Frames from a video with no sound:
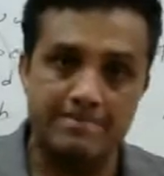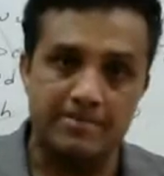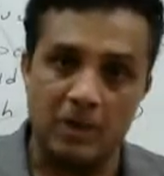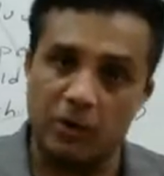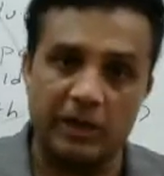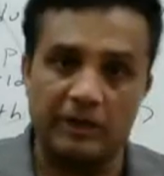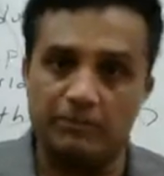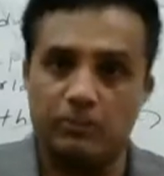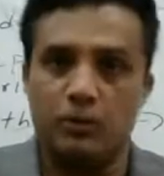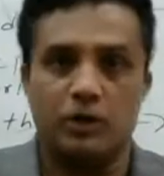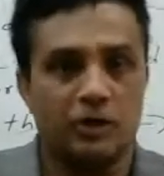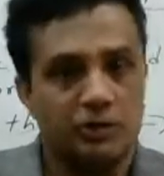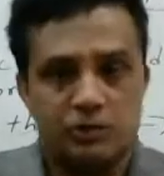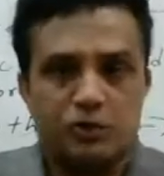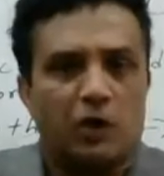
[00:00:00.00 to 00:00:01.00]
Okay,
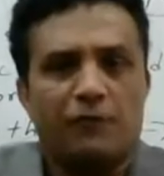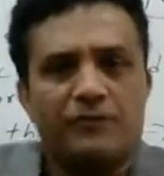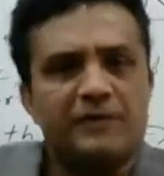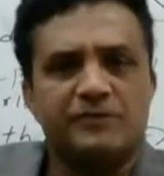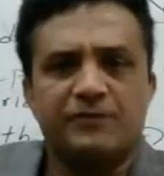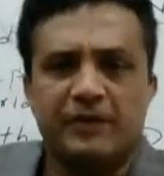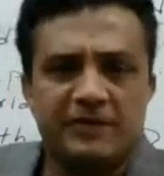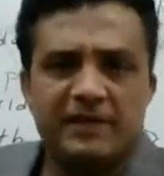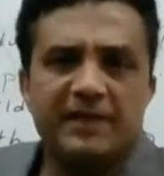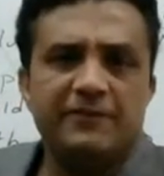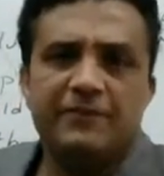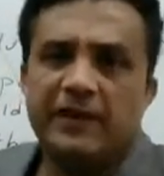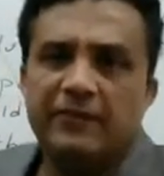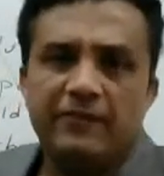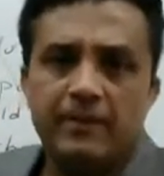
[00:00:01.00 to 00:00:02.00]
coffee is generally
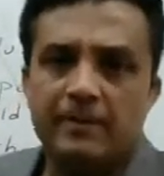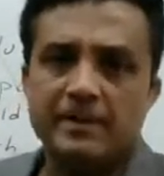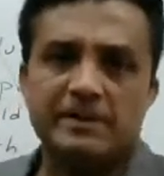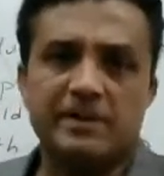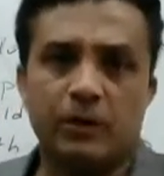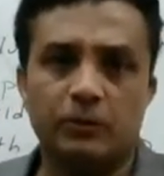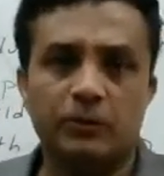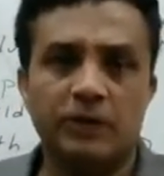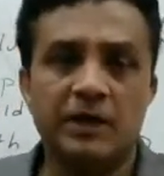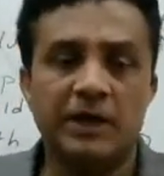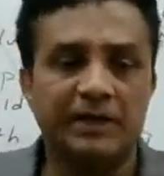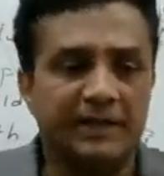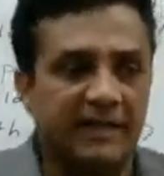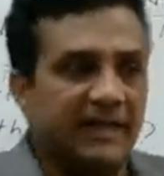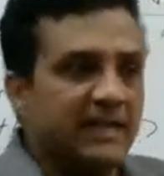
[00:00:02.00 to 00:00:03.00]
very famous in South.
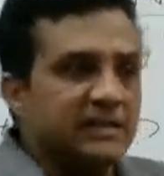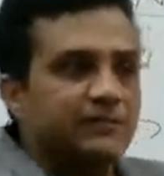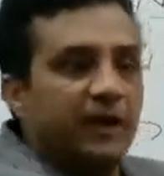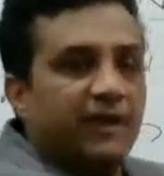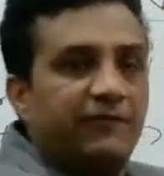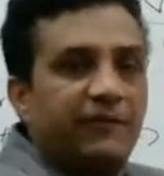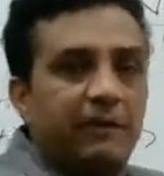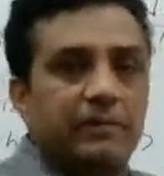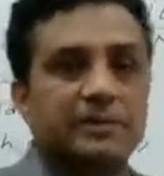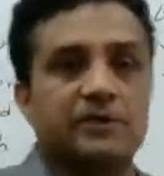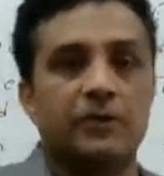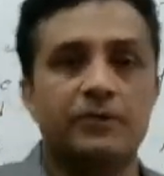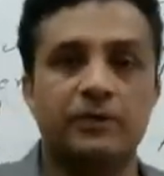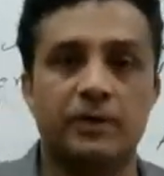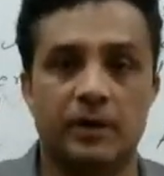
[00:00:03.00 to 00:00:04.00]
Tea is very famous
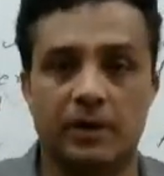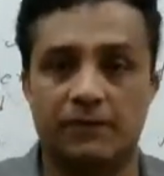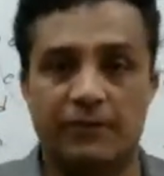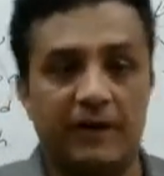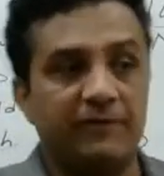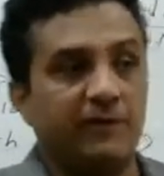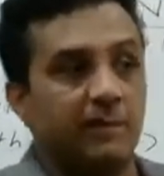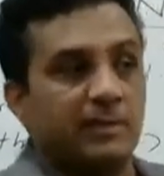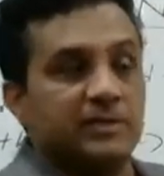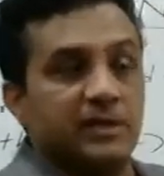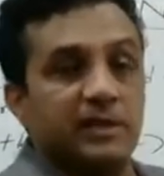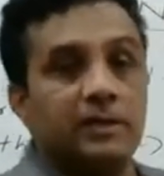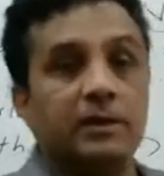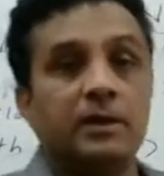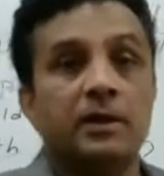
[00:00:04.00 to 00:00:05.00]

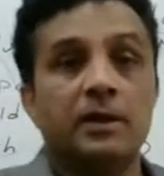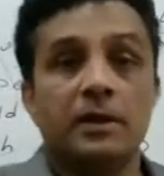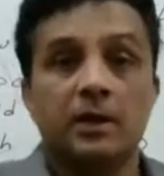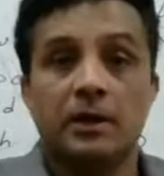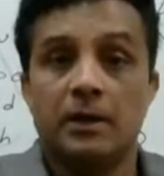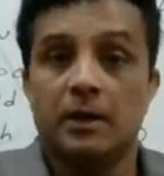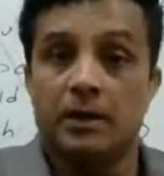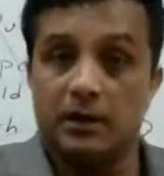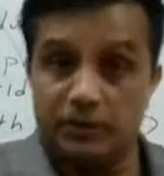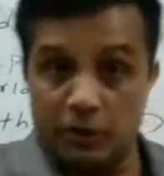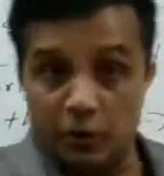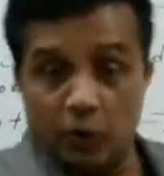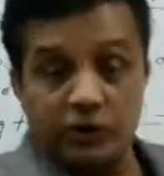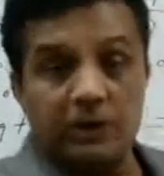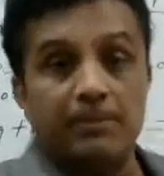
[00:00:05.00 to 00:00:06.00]
in the
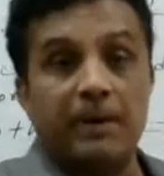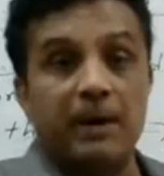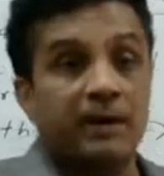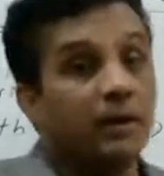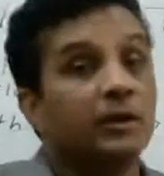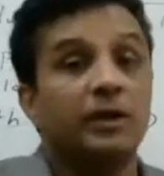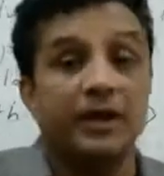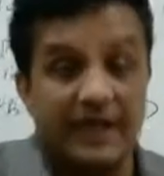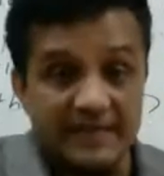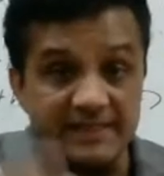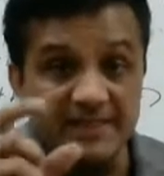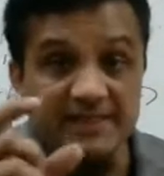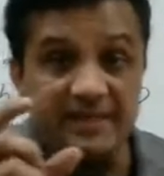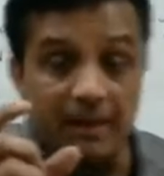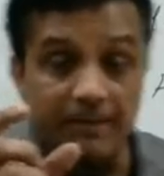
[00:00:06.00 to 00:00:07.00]
northern part. The
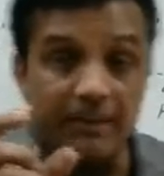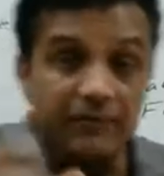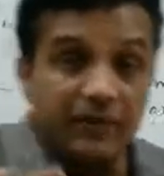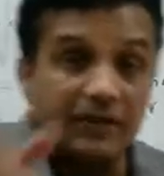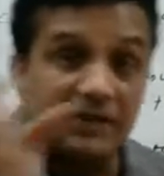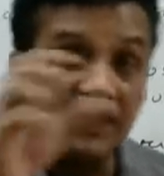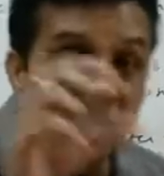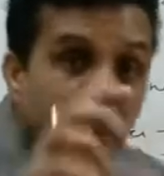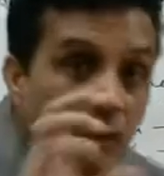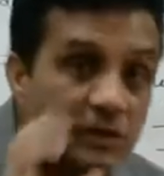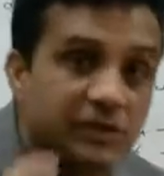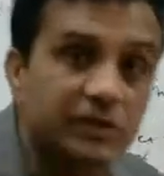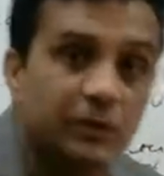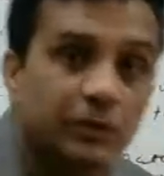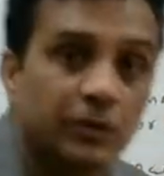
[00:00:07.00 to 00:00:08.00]
Nestle is coming with the tea
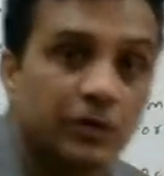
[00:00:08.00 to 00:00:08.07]
also.